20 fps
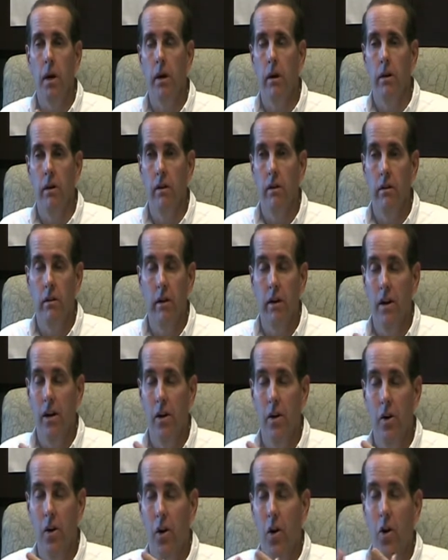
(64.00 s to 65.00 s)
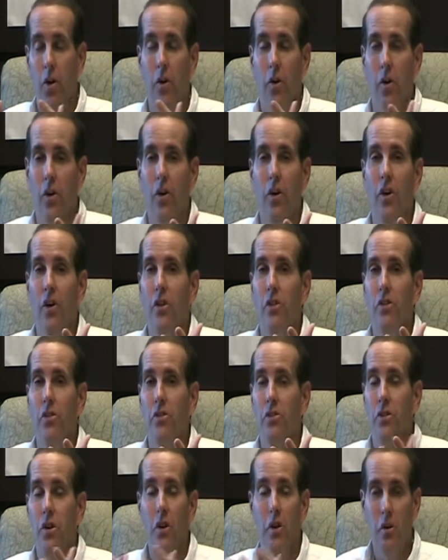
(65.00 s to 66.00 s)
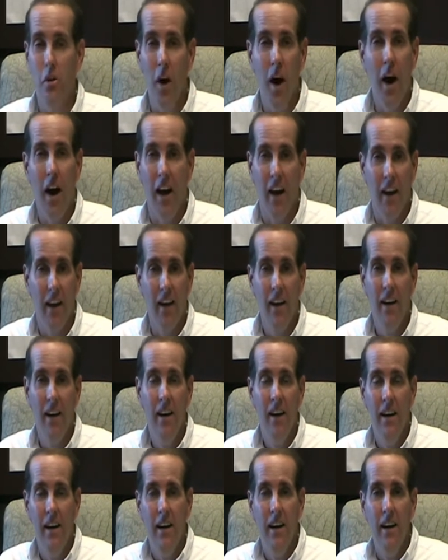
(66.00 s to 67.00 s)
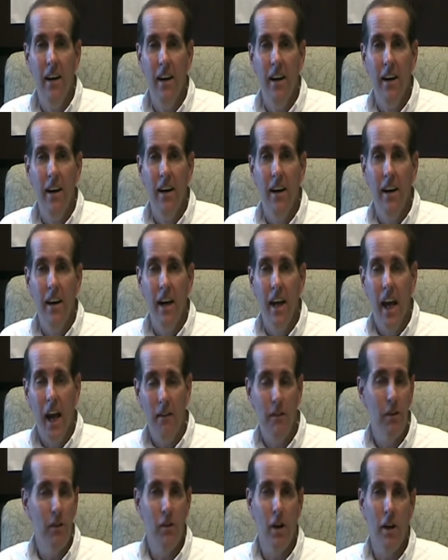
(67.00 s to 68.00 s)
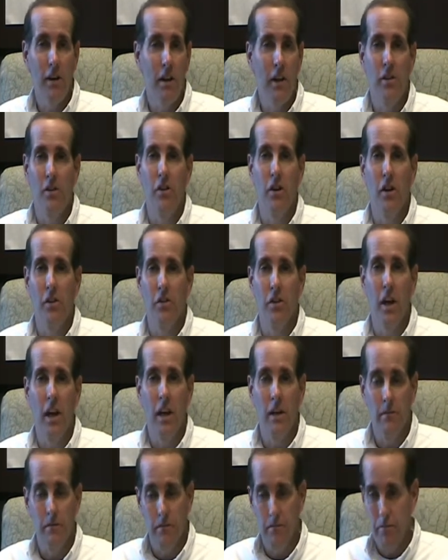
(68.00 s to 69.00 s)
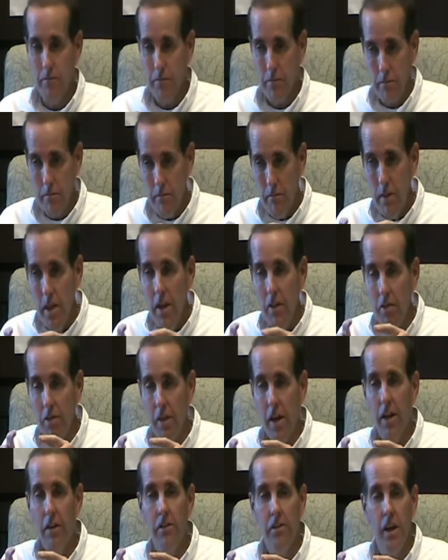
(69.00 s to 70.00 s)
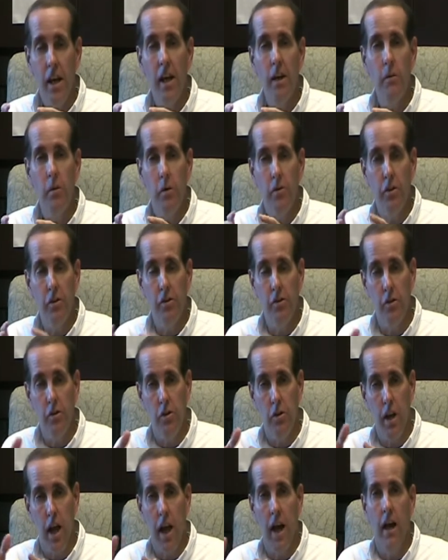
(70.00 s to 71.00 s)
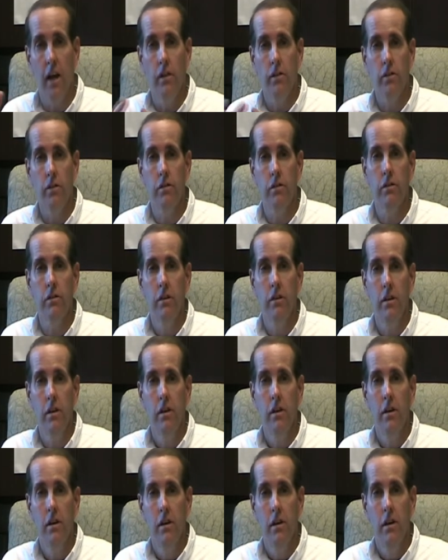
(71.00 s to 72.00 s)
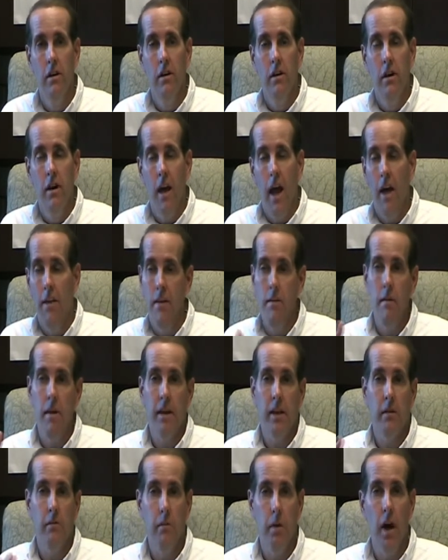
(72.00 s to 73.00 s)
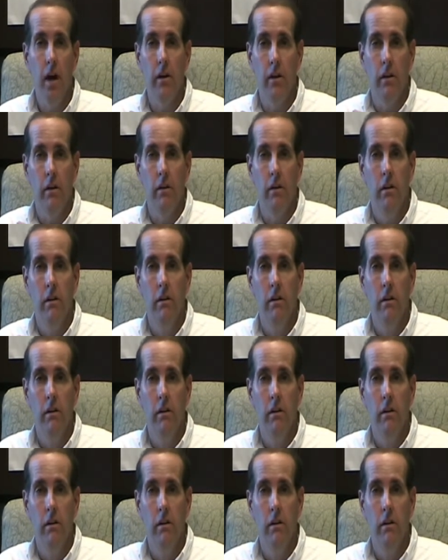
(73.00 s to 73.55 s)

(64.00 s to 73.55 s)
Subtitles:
better. Well, so do I. Every great teacher does that. They take what the student has and they make it better.